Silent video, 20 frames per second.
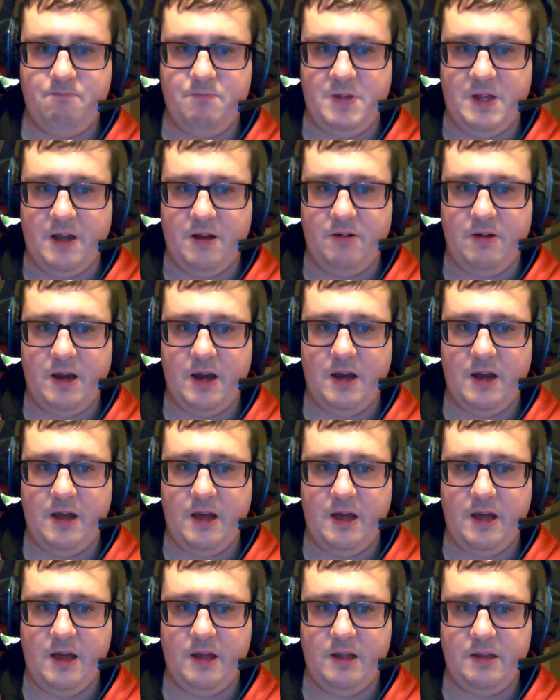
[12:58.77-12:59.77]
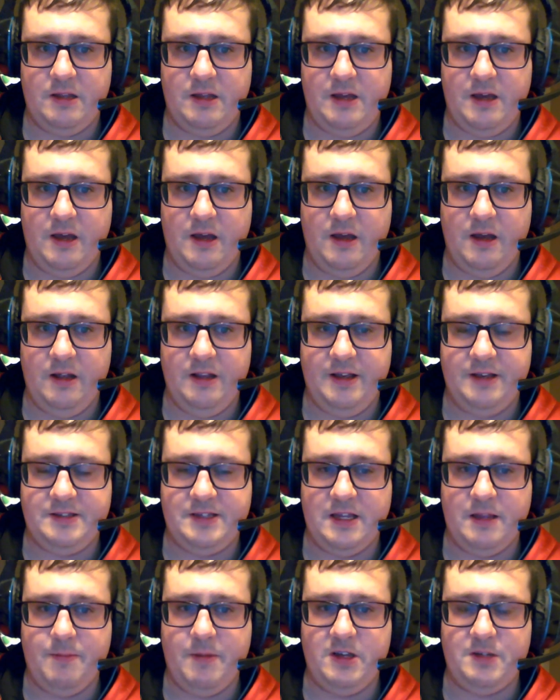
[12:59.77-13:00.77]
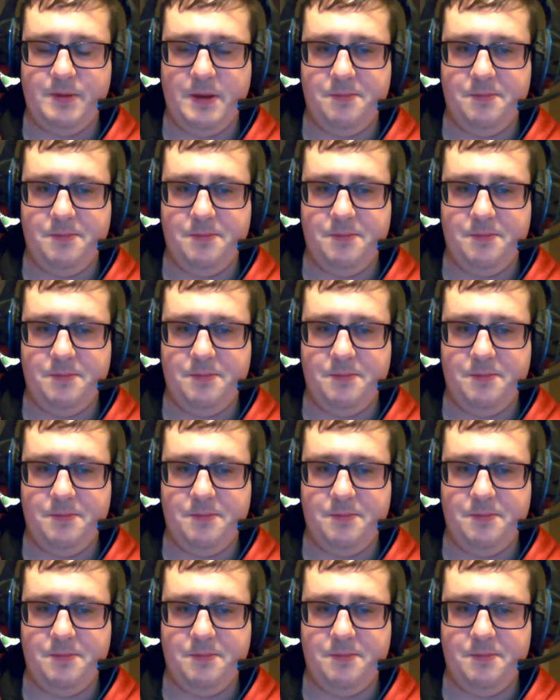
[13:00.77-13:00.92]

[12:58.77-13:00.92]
her the earliest hit that most